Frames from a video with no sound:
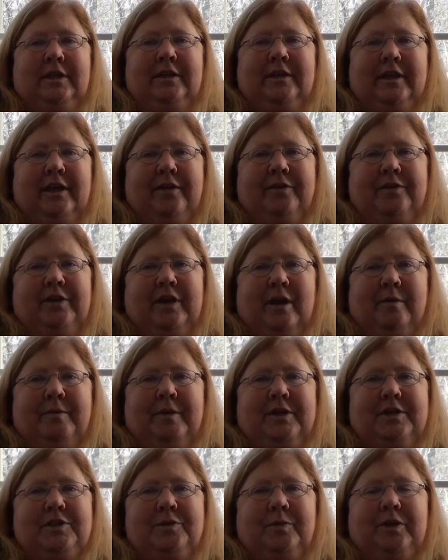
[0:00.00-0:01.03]
the other
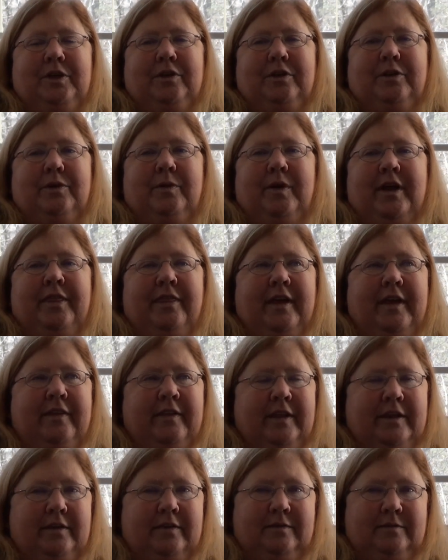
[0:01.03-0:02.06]
topics we do. I you think need
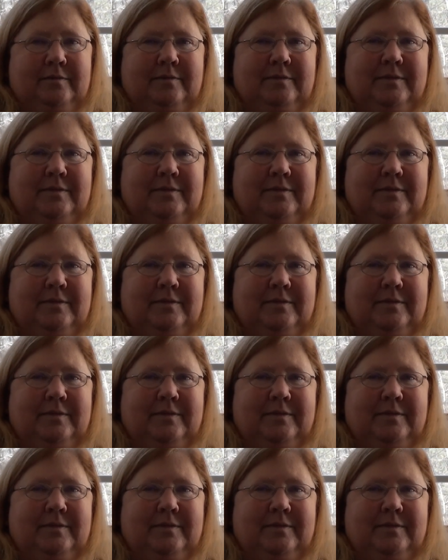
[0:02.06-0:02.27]
that, to hit